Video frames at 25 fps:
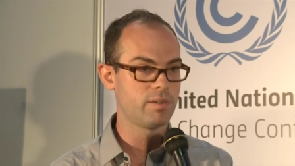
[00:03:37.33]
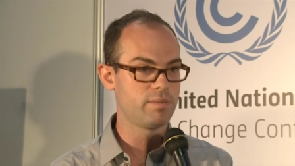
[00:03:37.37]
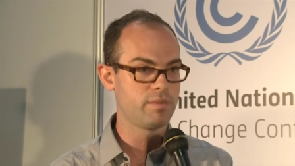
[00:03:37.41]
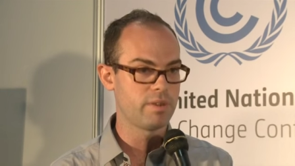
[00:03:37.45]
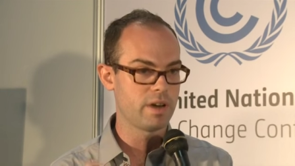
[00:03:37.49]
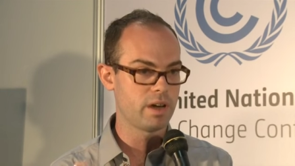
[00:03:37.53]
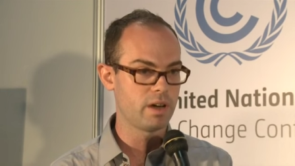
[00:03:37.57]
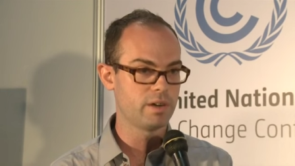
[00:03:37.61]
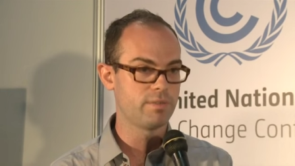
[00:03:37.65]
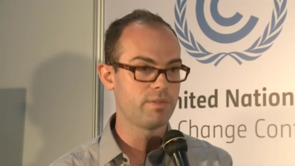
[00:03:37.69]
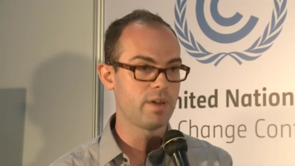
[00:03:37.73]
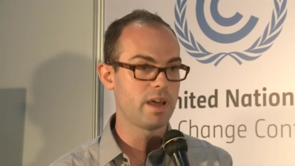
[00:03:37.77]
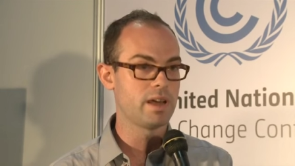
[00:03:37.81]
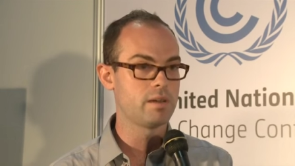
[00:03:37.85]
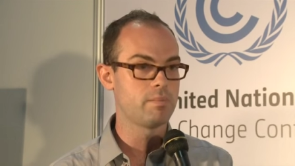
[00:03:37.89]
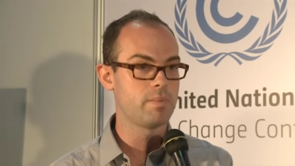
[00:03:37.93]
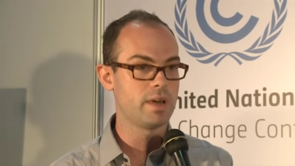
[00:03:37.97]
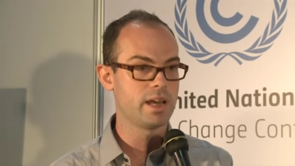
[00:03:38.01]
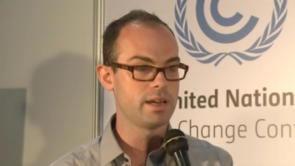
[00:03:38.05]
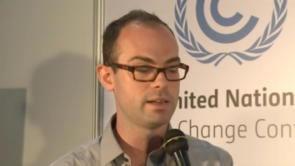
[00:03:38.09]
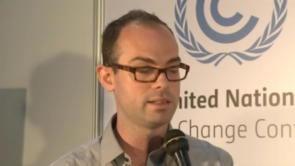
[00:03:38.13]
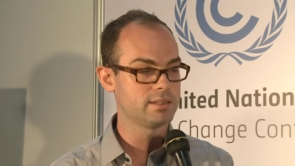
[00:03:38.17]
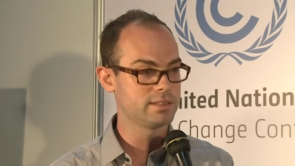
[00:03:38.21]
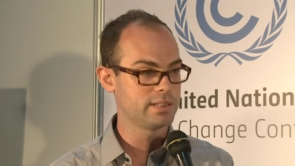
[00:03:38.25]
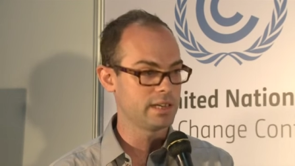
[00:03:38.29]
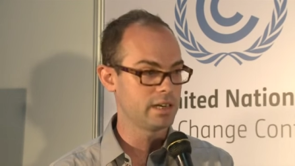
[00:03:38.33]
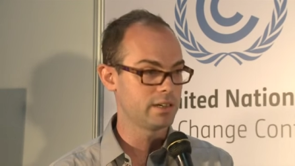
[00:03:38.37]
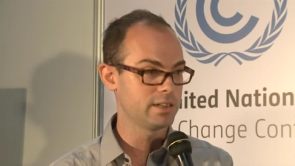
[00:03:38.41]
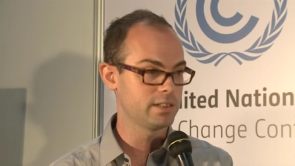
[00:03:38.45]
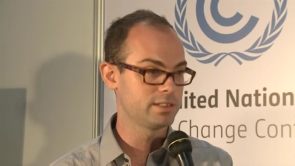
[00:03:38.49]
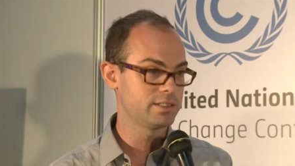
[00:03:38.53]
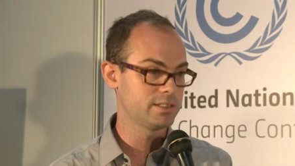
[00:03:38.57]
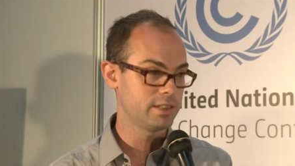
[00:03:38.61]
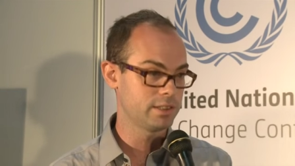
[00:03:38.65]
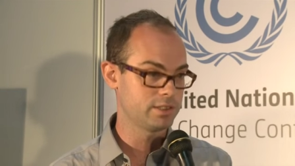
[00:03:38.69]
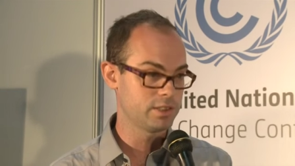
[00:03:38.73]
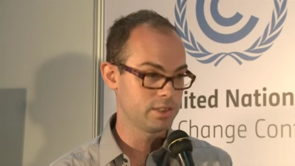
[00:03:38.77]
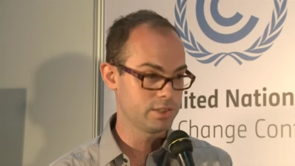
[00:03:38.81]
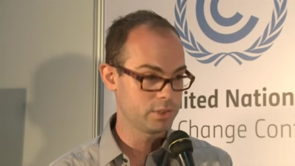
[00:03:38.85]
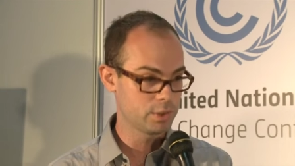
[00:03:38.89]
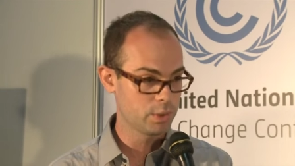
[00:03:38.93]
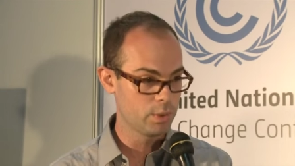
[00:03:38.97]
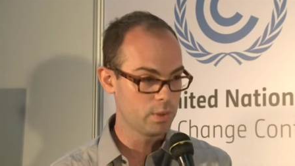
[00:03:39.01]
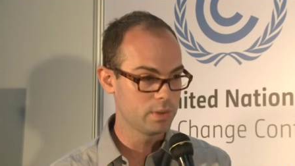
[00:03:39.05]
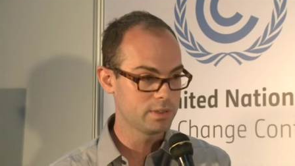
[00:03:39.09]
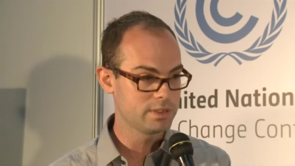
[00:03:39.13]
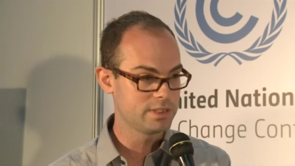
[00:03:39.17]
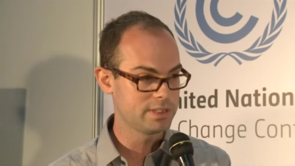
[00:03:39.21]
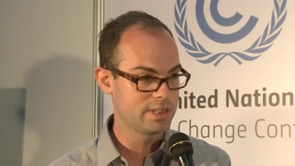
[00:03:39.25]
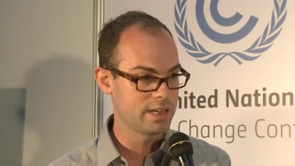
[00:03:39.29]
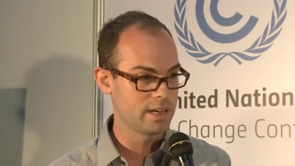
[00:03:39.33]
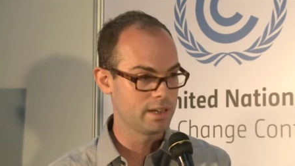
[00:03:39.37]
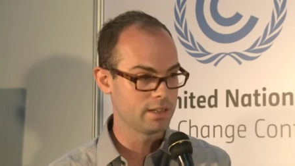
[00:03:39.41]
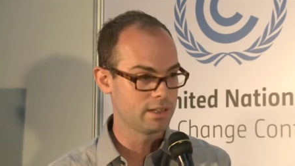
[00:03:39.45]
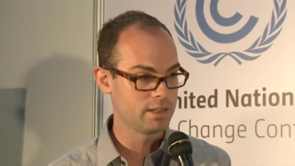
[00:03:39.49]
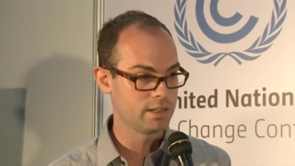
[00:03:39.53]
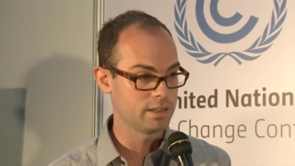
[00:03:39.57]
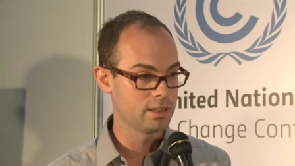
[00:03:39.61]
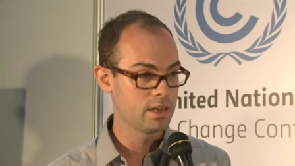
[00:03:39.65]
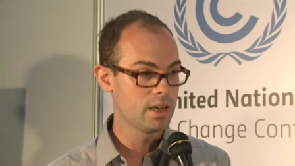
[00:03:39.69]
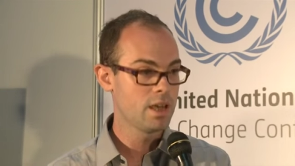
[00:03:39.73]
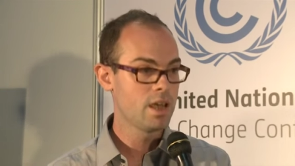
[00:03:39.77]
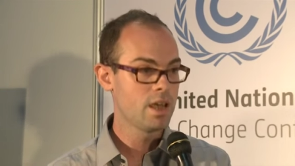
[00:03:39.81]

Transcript: verified by a standard such as gold standard,